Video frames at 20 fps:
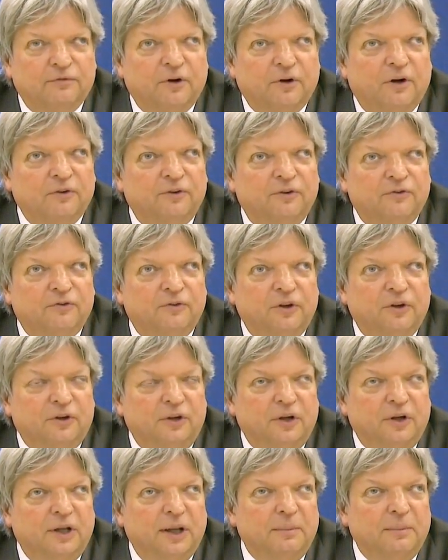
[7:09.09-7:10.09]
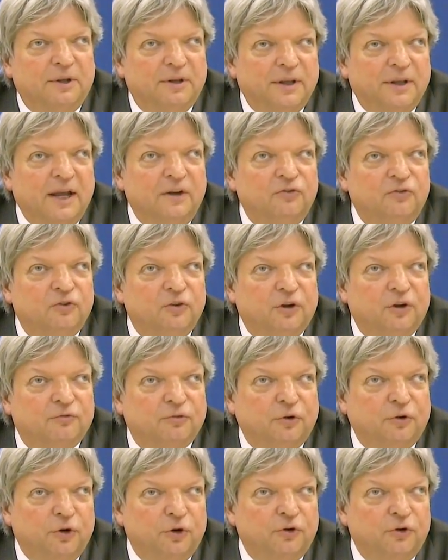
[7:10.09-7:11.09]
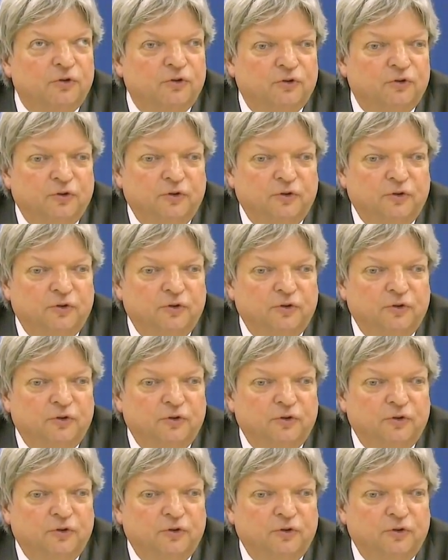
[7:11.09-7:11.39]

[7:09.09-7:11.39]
of course, is the limitation of good